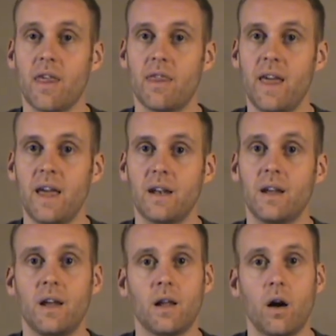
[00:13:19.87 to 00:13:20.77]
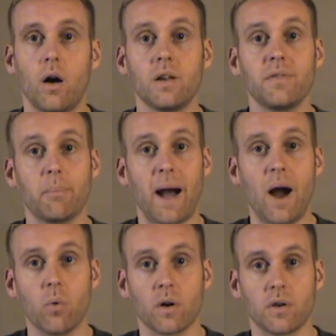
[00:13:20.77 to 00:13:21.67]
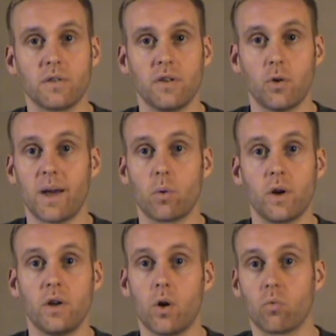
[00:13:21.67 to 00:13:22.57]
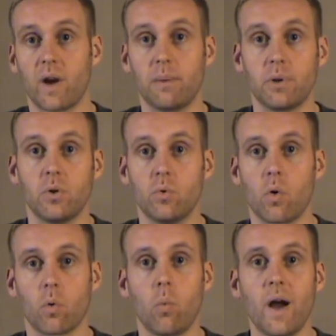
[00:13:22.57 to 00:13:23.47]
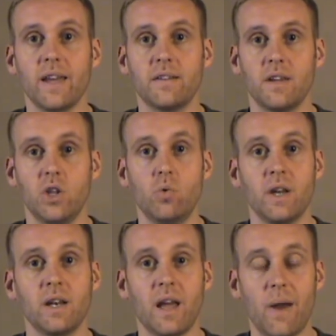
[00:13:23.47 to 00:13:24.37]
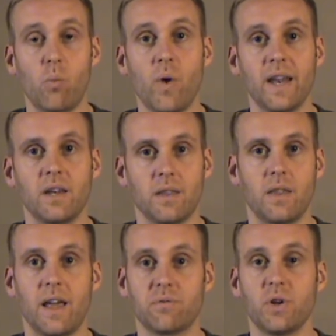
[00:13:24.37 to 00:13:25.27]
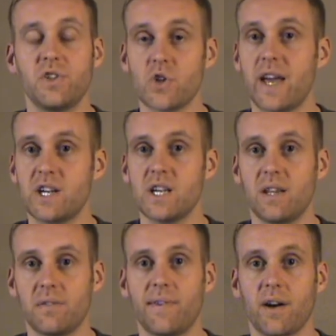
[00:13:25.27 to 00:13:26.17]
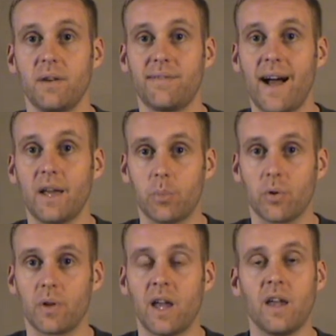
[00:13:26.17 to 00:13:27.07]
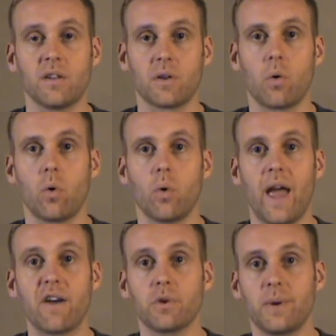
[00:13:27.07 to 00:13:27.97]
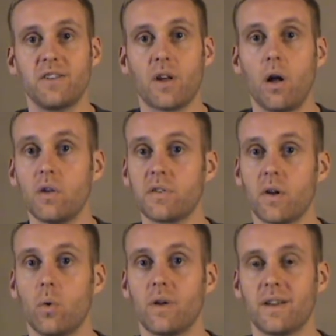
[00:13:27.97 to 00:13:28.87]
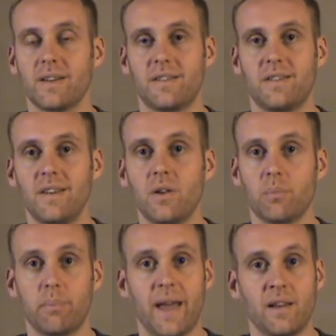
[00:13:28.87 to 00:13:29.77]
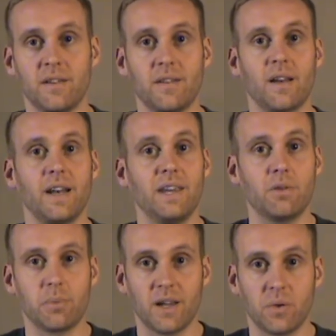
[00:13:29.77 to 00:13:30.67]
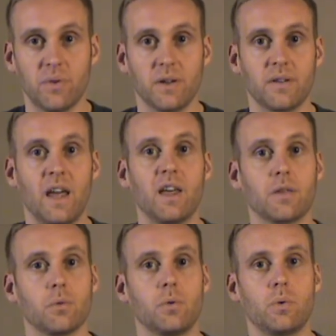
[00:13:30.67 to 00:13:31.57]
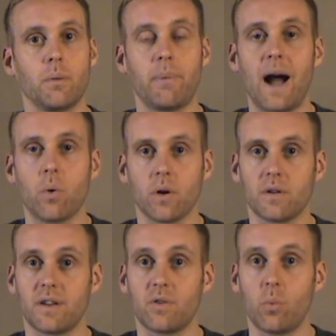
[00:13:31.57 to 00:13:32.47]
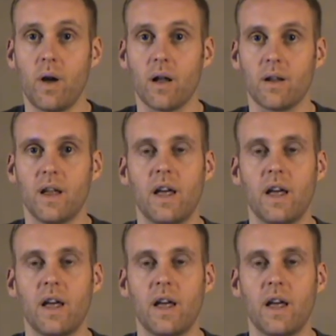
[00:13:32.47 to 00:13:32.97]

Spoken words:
Then, all of the powers, no matter where you go, red, blue, or white, you can win. Every strategy is very viable. So everybody's also still balanced on an even playing field through powers as well.